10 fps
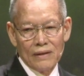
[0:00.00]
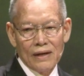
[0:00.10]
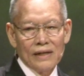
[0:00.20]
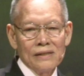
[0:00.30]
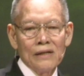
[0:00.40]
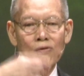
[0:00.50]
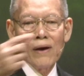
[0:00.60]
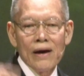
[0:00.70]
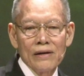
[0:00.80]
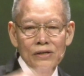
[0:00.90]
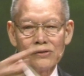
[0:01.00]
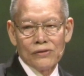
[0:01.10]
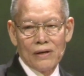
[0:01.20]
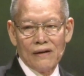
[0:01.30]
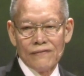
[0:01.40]
God did not wire you
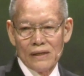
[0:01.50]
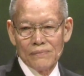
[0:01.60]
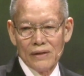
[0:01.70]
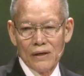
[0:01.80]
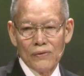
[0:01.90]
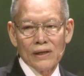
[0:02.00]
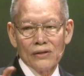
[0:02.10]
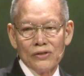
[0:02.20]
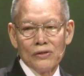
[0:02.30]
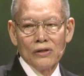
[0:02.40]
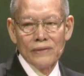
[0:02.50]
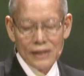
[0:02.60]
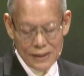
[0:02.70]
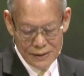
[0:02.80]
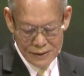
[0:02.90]
to love Him without you
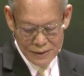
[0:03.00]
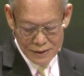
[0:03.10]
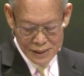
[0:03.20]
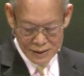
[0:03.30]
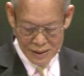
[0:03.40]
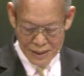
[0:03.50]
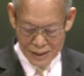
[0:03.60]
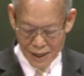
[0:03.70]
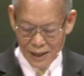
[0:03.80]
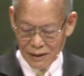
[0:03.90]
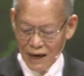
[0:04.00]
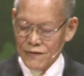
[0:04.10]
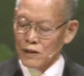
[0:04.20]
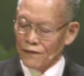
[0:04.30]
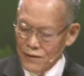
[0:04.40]
knowing it, right? God
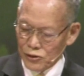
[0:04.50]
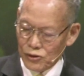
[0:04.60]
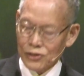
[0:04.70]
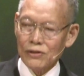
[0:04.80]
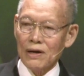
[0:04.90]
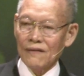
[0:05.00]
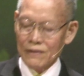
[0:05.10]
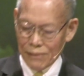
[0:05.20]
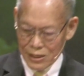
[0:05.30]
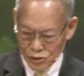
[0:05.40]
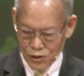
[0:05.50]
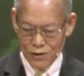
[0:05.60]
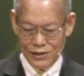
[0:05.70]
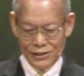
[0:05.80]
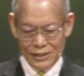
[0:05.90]
gave you the free choice to love Him by
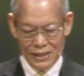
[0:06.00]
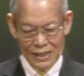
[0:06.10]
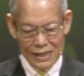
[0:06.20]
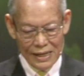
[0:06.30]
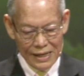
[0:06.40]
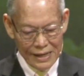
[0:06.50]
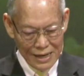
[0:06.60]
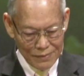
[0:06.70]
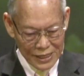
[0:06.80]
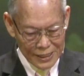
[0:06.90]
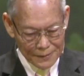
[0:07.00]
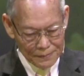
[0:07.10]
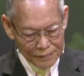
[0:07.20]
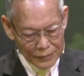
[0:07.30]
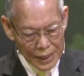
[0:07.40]
choice. Amen?
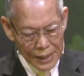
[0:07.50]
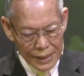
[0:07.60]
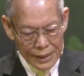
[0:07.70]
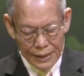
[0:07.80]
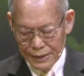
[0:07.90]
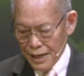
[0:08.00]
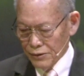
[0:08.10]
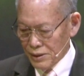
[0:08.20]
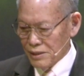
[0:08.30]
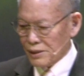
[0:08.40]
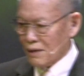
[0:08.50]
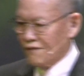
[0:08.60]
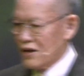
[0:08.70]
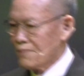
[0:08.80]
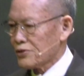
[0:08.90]
Now, there is a
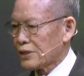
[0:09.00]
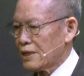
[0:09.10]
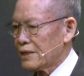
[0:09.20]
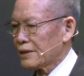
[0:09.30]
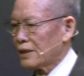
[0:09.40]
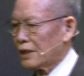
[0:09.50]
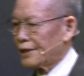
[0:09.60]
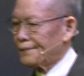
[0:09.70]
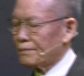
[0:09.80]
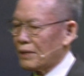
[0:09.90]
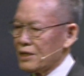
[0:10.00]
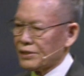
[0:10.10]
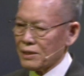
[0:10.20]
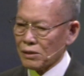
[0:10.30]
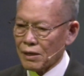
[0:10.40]
famous saying uh, by
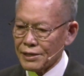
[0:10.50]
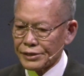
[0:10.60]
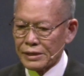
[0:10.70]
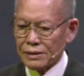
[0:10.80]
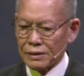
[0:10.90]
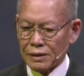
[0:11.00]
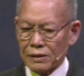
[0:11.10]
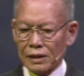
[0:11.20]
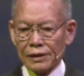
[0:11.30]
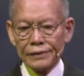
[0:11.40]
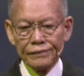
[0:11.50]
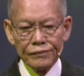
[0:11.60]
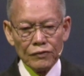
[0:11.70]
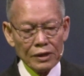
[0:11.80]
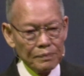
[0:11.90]
Saint Augustine, uh,
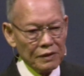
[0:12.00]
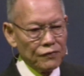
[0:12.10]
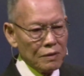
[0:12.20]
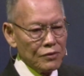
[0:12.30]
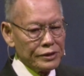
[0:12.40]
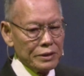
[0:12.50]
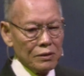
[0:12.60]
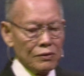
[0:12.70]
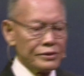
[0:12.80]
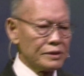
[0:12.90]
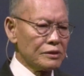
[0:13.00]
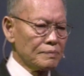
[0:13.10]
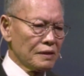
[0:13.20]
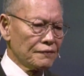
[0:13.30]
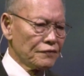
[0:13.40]
one of the foremost theologians
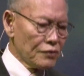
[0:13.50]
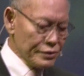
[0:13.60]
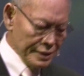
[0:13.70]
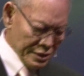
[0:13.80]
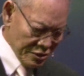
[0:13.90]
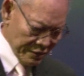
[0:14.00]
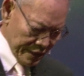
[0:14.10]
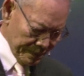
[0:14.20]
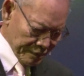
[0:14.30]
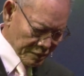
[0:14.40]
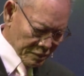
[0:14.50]
of the fourth century,